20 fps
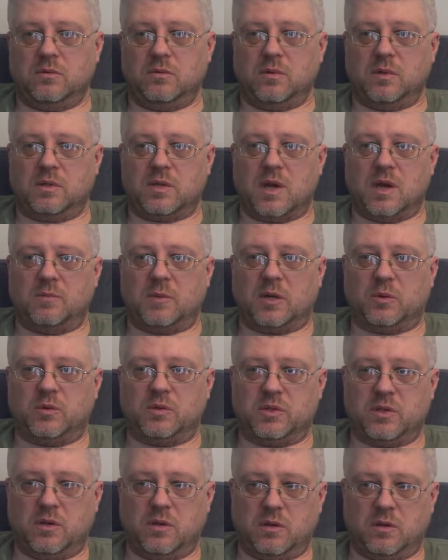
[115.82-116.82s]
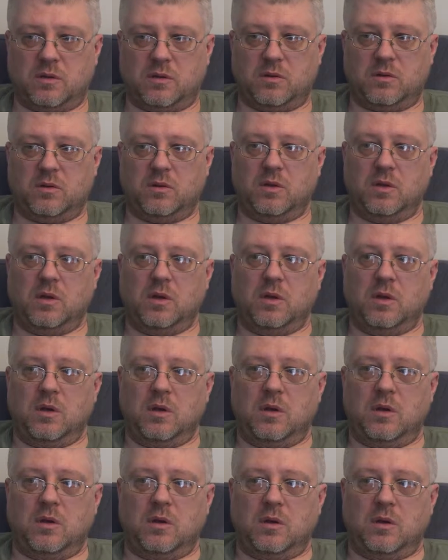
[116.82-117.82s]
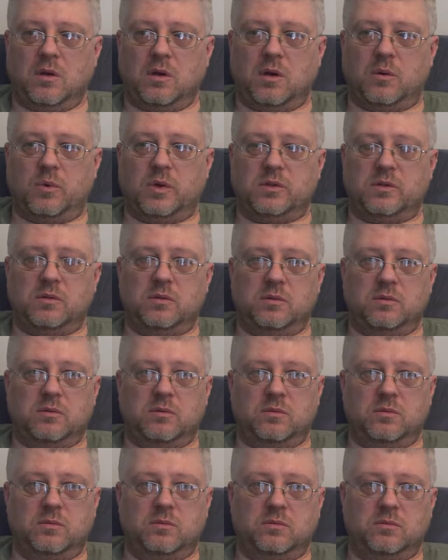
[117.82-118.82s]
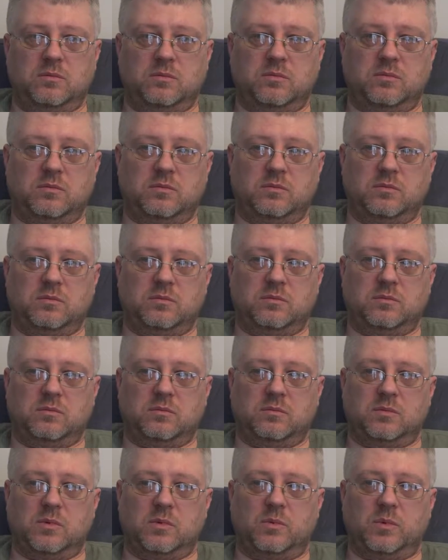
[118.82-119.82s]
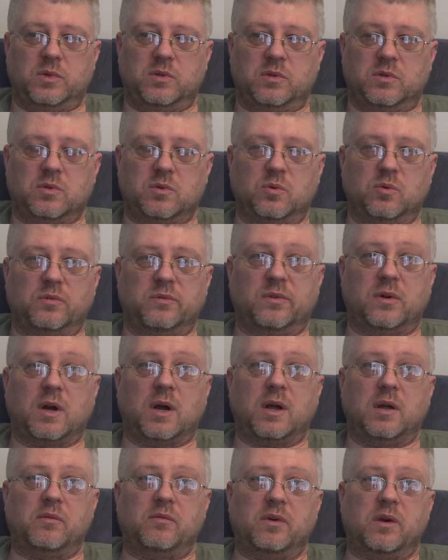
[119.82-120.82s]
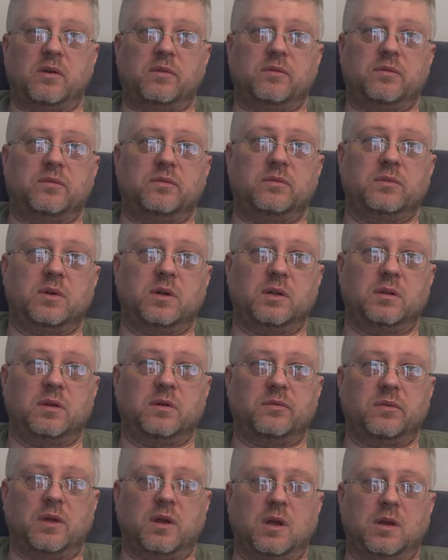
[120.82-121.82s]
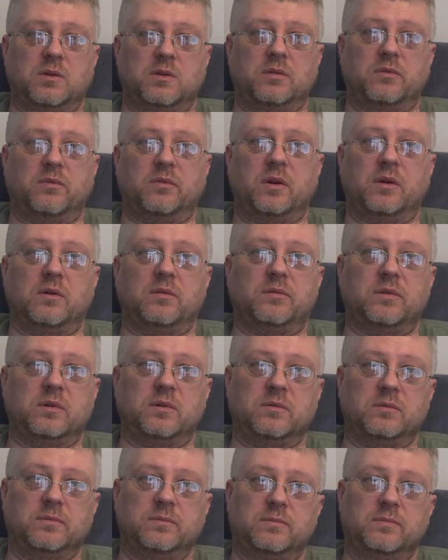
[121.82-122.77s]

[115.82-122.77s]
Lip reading: the time I was in, I went to school for IFF, identification, friend or foe,